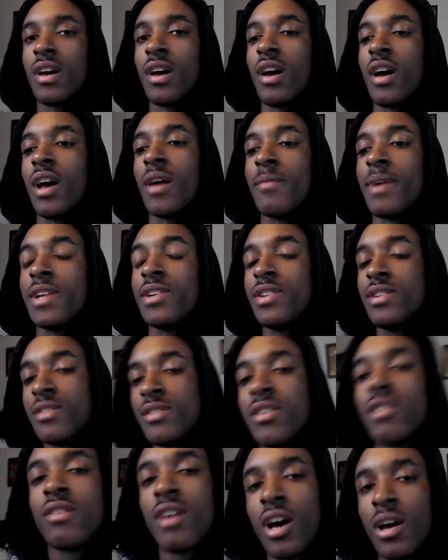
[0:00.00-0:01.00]
I do
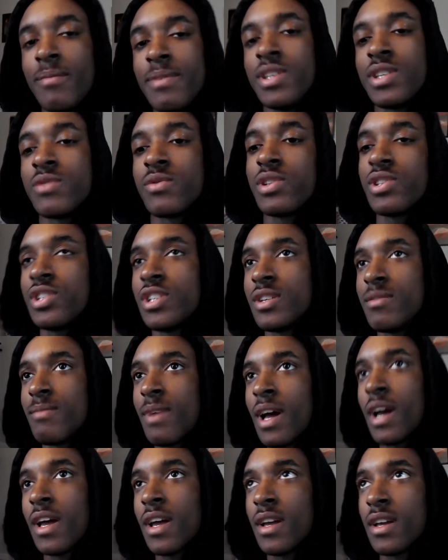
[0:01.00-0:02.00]
know I'll be switching
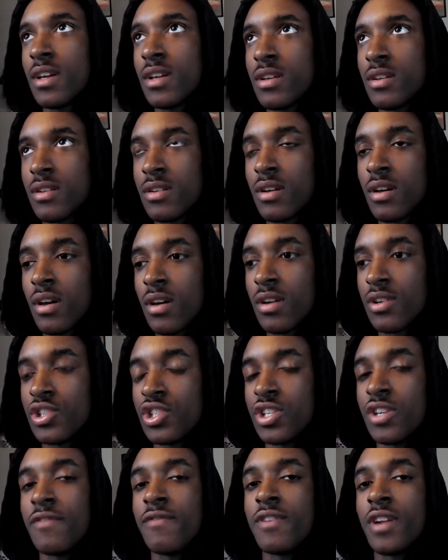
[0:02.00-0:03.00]
my
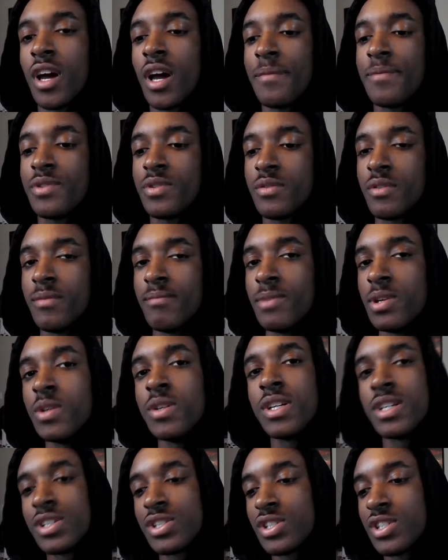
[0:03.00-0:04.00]
shift knob to a
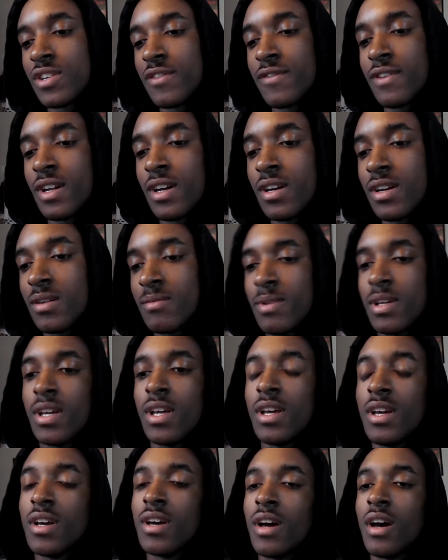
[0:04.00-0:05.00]
Mugen shift knob,
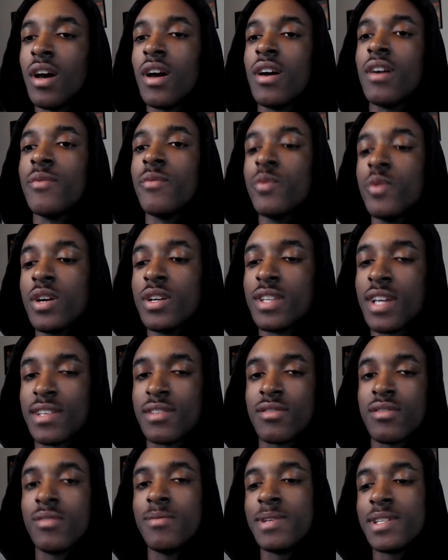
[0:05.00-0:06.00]
one
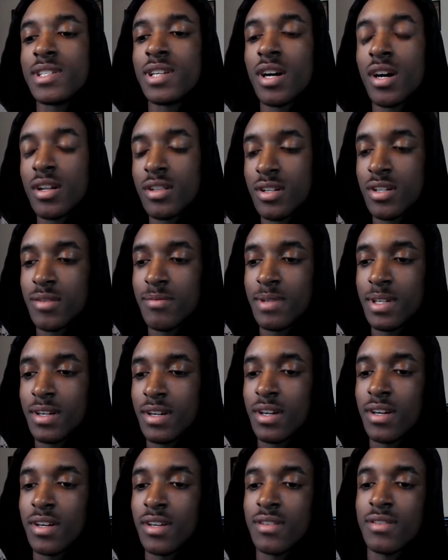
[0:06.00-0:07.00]
that's a little bit taller,
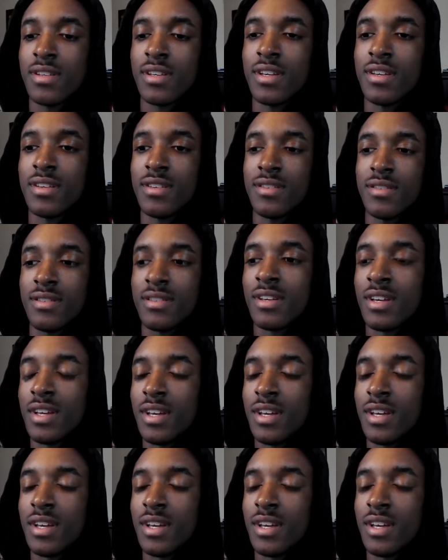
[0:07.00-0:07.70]
because it's